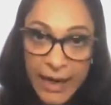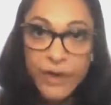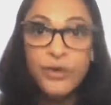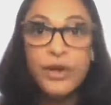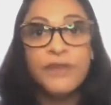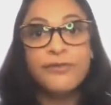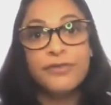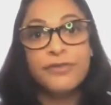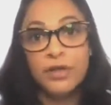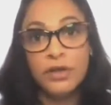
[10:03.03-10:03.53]

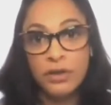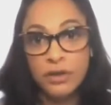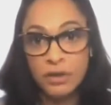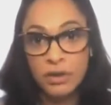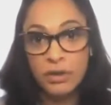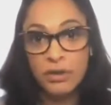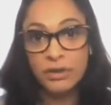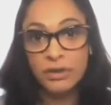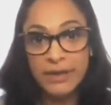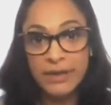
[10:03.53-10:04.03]
and refer
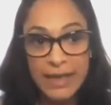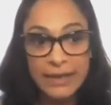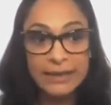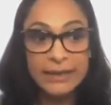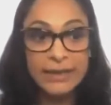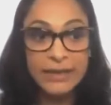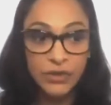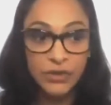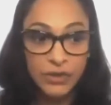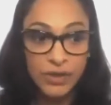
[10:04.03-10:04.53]
the
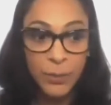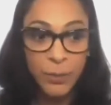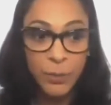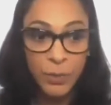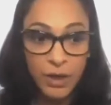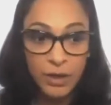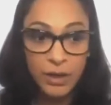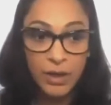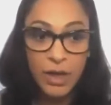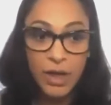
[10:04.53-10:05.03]
athlete to
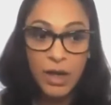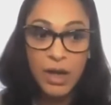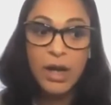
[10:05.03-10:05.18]
someone.